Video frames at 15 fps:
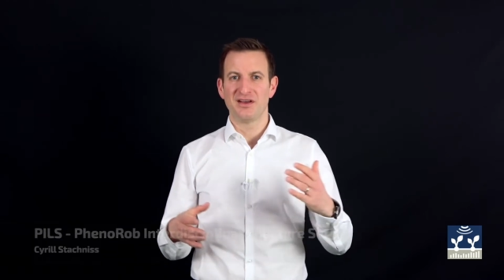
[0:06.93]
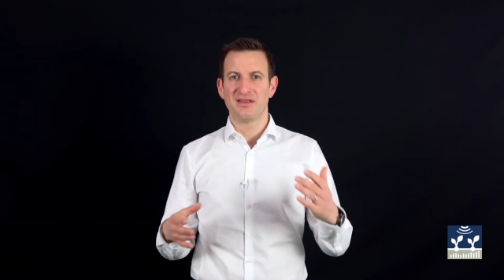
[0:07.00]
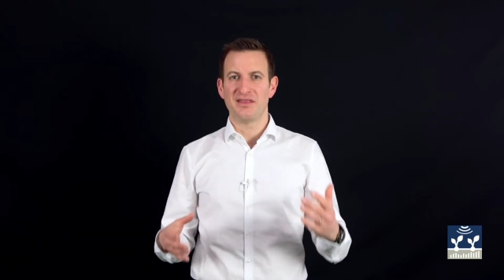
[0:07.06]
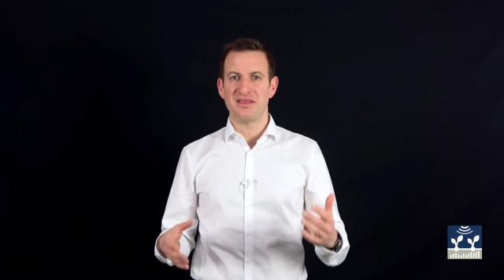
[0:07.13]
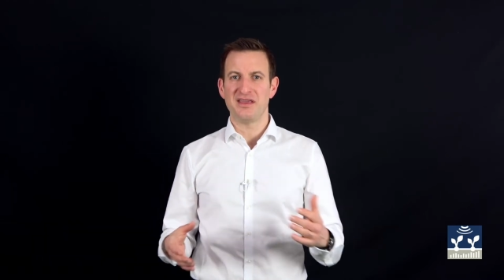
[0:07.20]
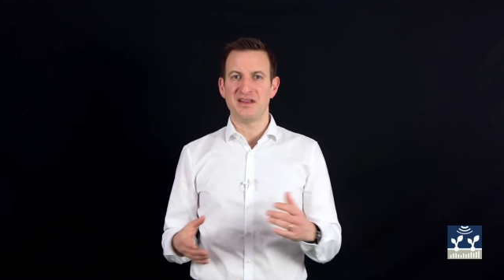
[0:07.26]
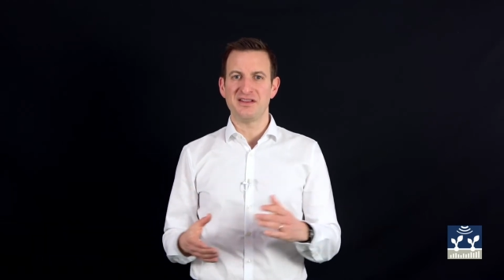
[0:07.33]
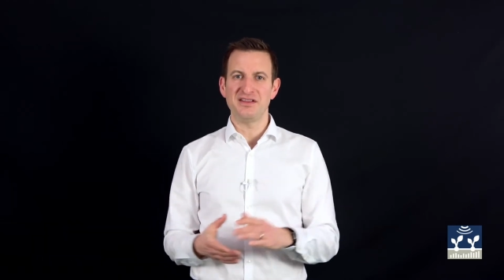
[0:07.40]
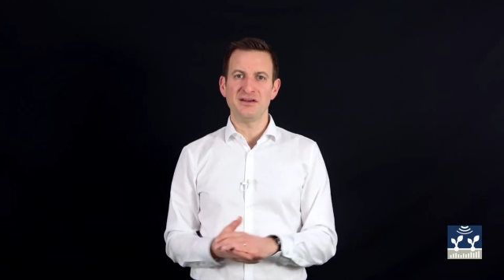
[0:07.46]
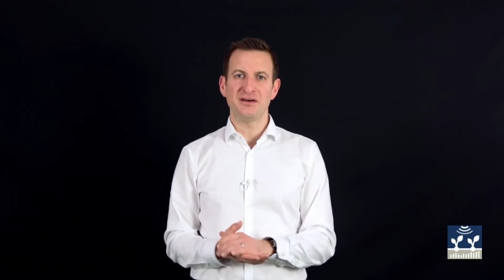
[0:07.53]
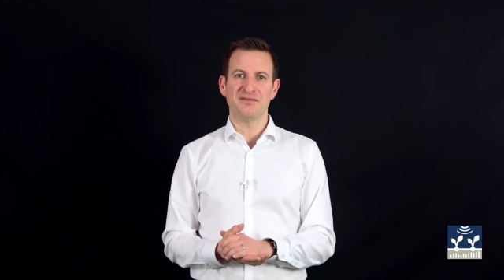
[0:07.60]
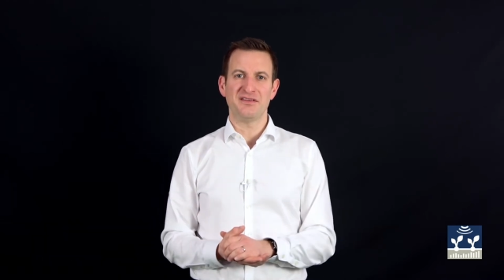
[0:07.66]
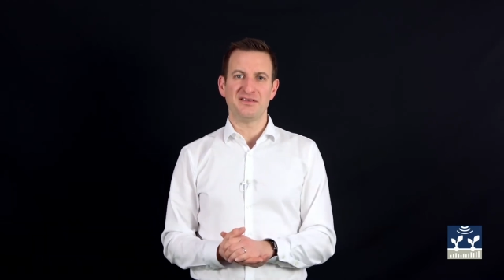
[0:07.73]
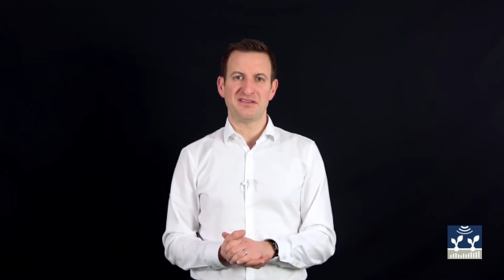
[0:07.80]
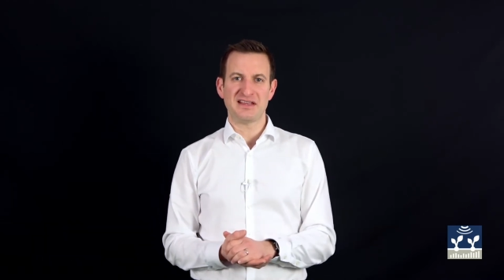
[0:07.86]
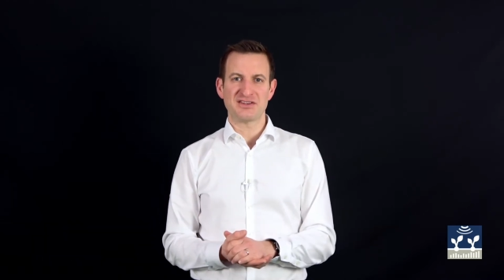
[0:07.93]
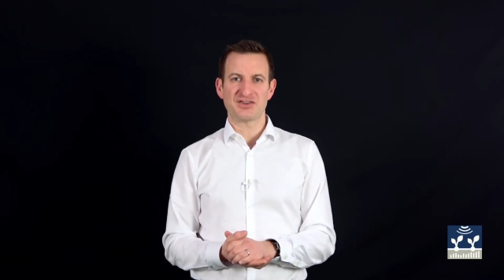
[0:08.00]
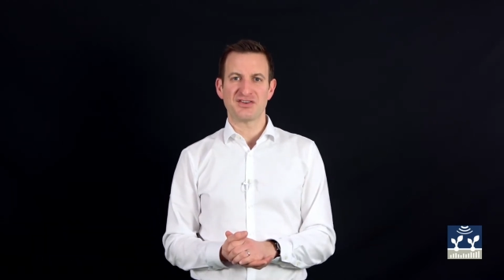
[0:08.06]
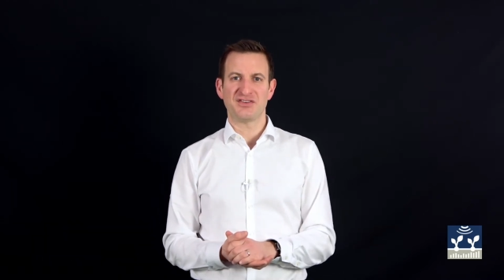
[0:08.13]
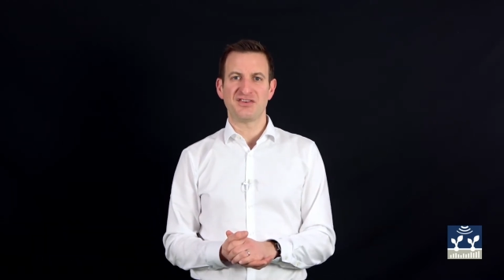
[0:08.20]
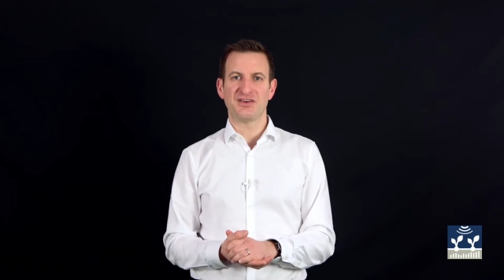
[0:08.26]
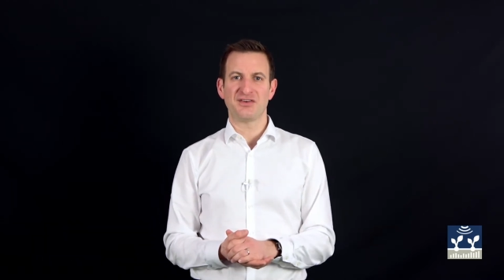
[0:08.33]
The idea of this lecture
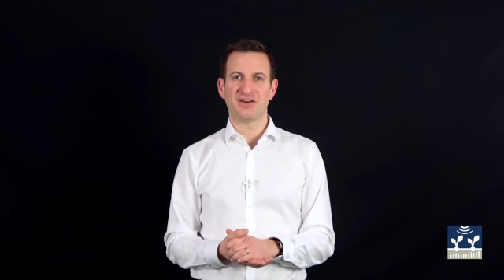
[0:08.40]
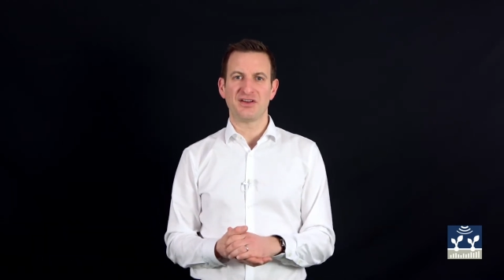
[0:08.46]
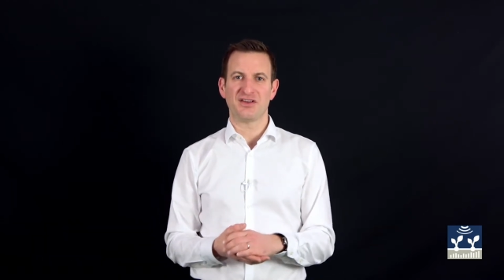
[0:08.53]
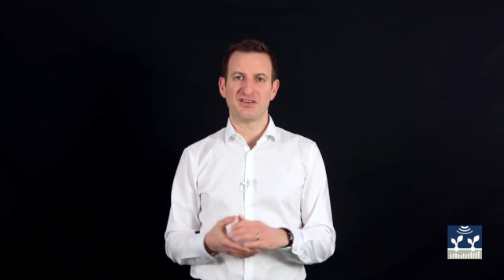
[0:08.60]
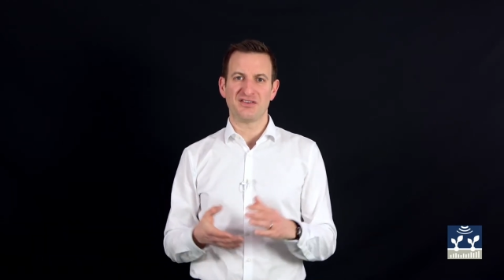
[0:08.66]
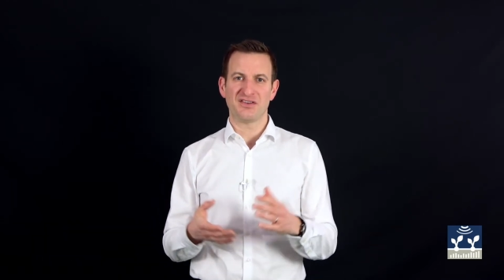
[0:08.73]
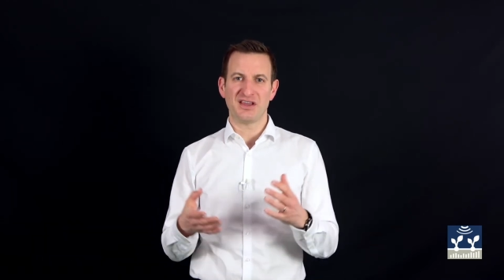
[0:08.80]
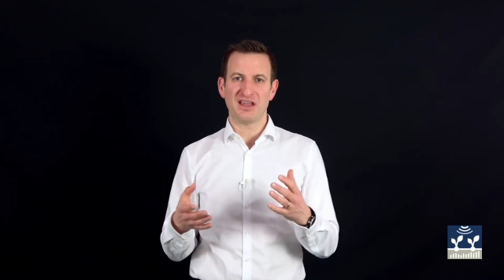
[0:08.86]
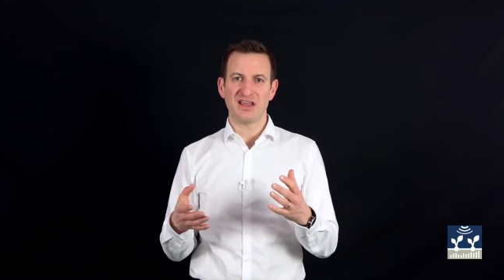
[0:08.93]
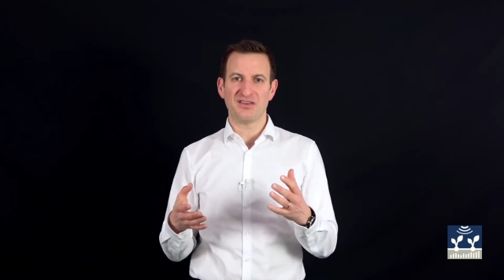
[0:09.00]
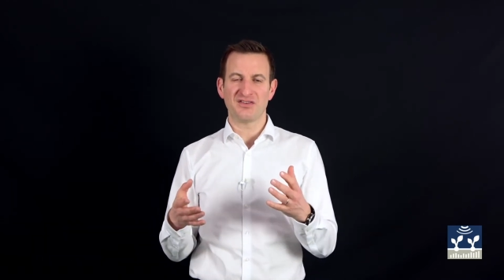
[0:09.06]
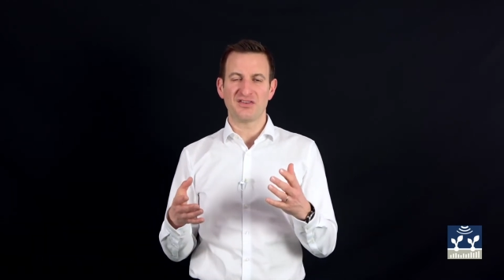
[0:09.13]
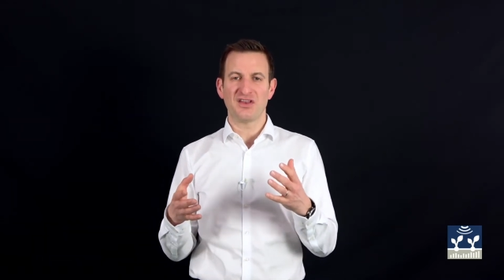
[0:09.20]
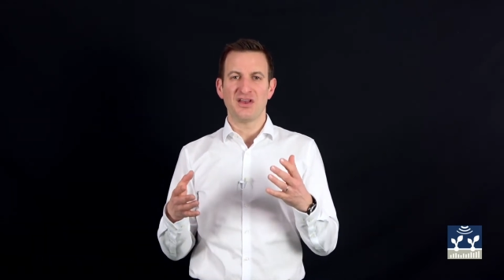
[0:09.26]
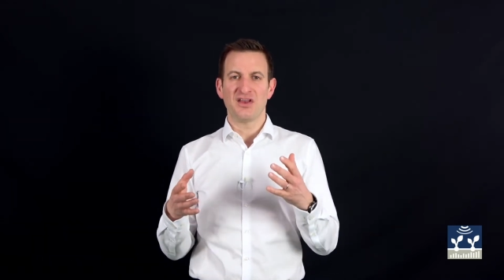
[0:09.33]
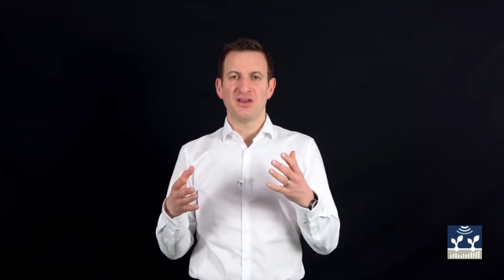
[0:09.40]
series is